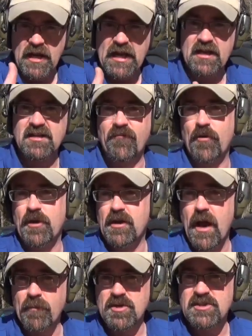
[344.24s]
in a different
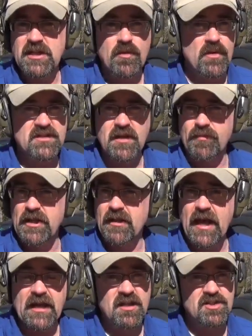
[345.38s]
number sequence, something
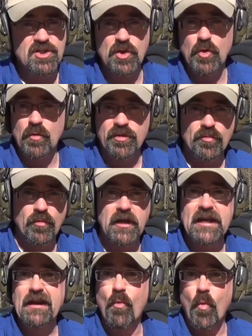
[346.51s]
like 2,
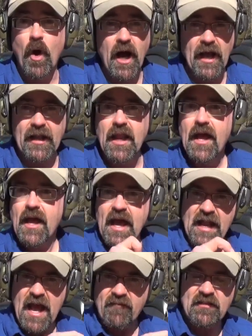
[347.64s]
3, 1,
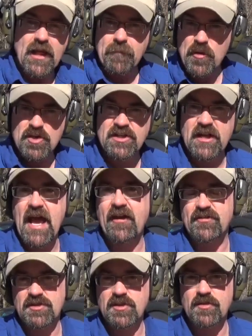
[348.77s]
and having that person
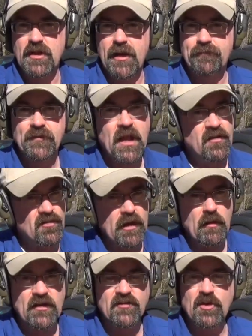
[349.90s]
have to do that. So
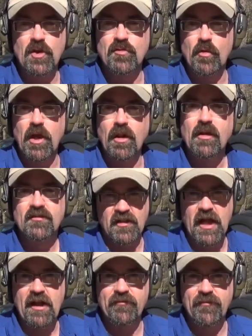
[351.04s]
anyway, it's a good drill, it's a
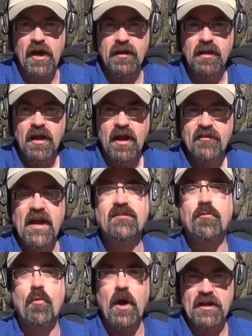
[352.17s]
lot of fun. Thanks
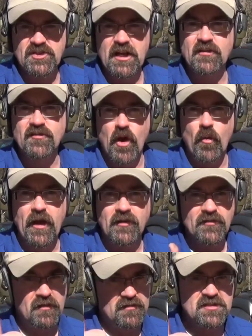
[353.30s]
for watching, and as
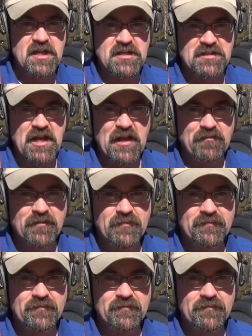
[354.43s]
always, stay safe.